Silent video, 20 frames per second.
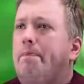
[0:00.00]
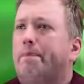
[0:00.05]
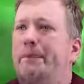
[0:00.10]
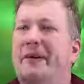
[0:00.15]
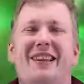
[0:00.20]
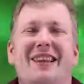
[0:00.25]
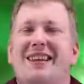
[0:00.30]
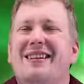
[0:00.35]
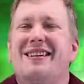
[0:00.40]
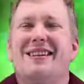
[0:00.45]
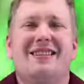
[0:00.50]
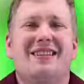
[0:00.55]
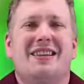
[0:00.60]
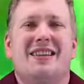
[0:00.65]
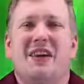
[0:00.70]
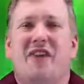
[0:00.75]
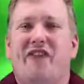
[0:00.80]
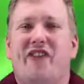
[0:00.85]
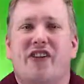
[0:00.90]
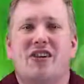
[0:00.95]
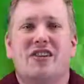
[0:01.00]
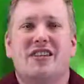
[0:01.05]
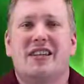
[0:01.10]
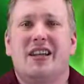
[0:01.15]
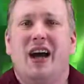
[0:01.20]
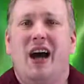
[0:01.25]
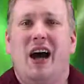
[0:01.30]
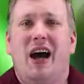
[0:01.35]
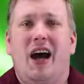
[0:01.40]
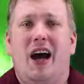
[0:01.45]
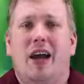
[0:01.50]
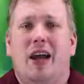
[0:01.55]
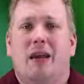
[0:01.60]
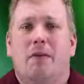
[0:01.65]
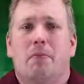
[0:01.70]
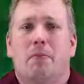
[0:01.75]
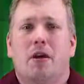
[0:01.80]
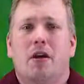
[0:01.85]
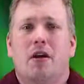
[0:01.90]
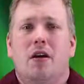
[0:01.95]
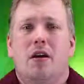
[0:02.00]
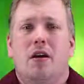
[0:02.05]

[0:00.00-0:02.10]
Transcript: But this isn't the first time.